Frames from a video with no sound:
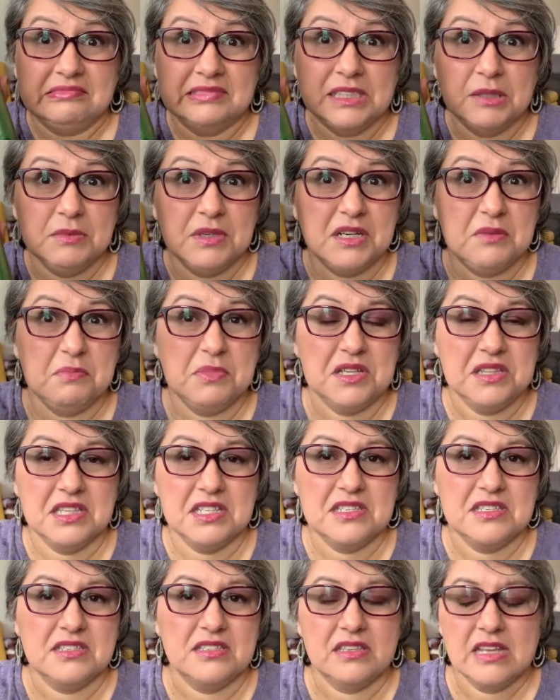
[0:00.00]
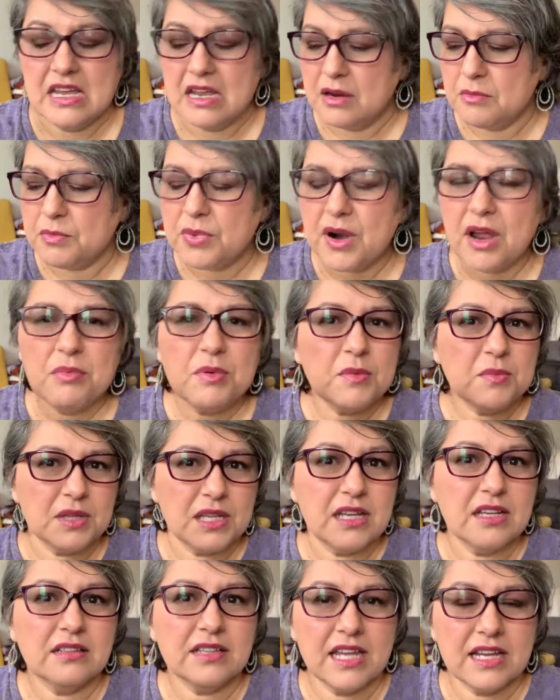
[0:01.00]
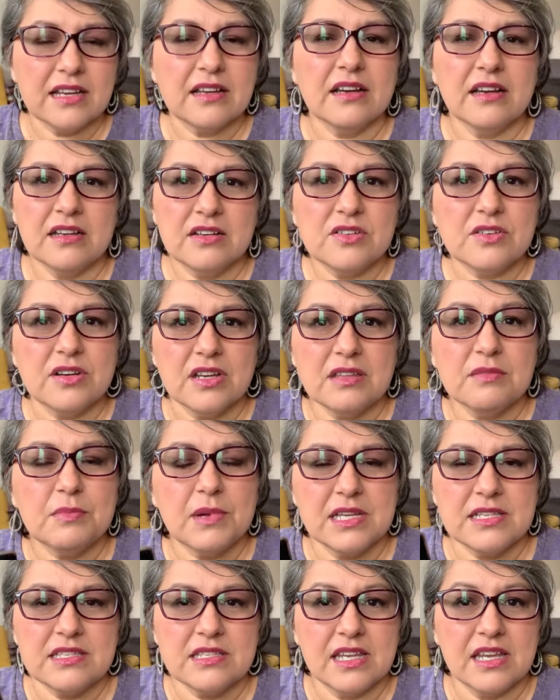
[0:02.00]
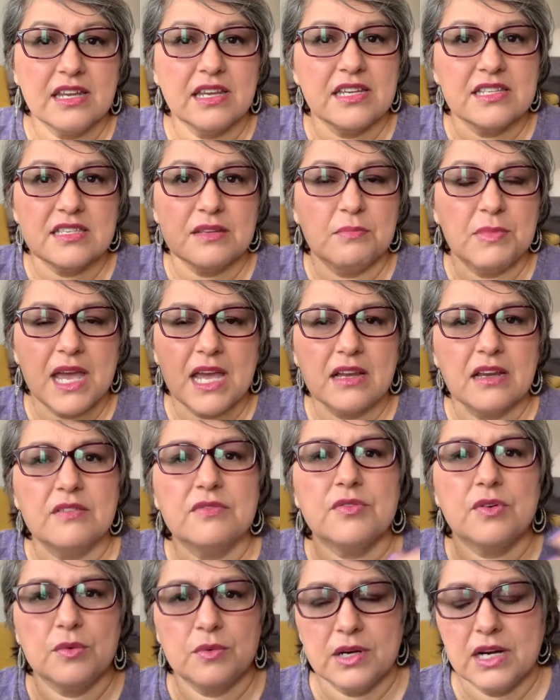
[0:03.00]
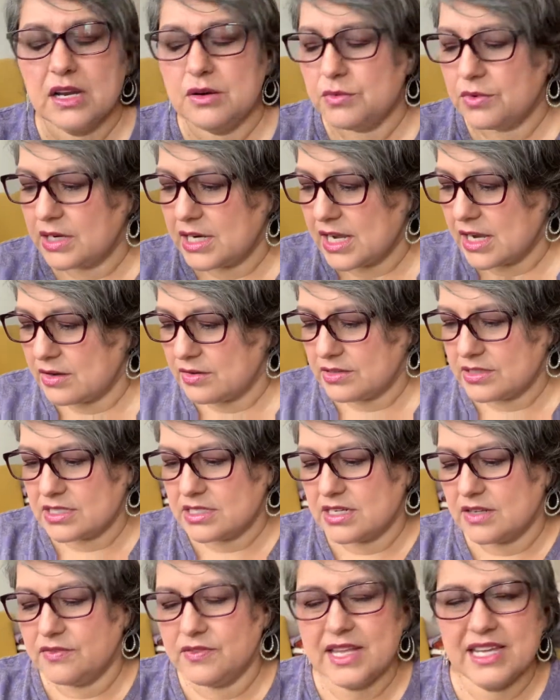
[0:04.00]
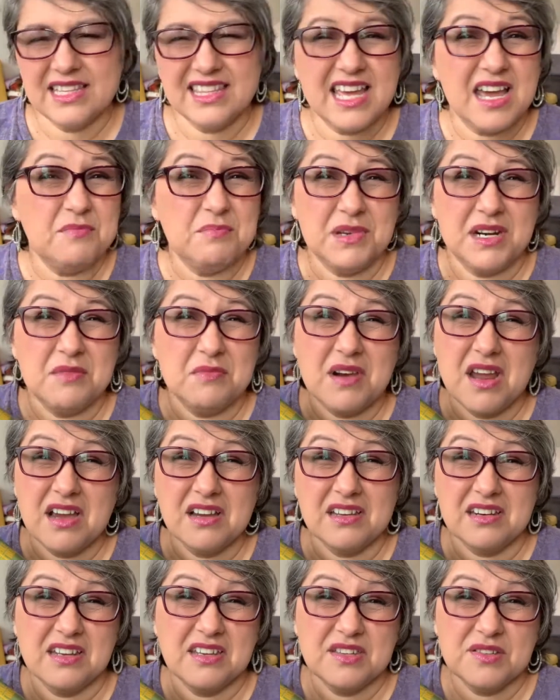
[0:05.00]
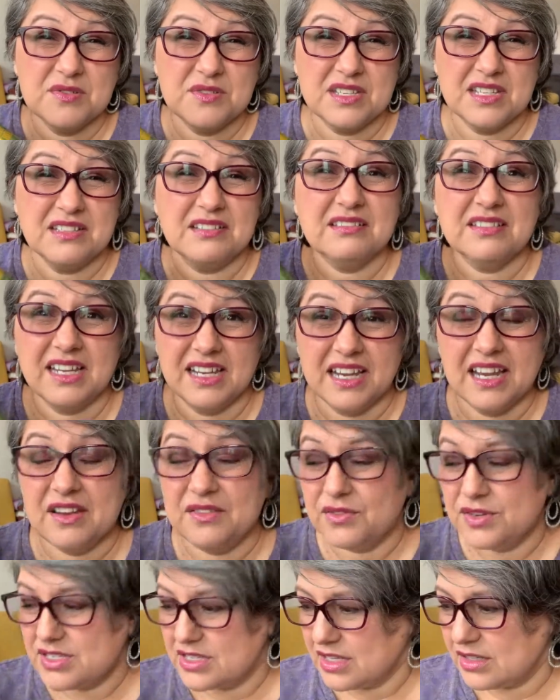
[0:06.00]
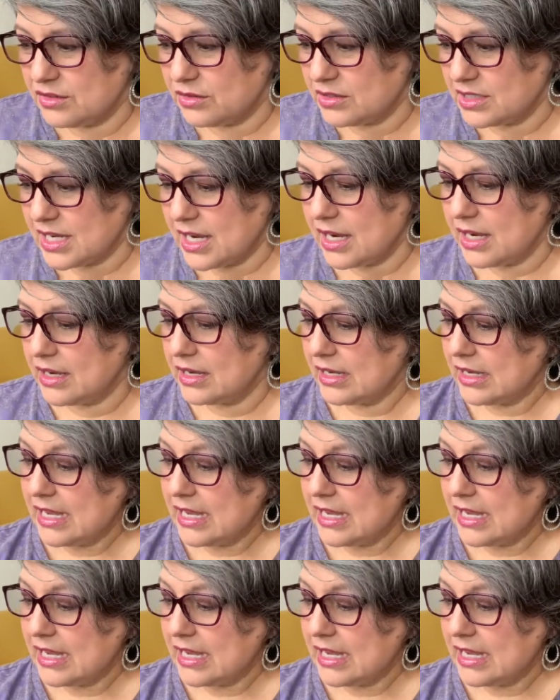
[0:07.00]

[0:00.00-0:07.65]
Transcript: I'm gonna put this probably like underneath my sink as a backup for when I run out and stuff like that, but I'm not gonna use it like every single day.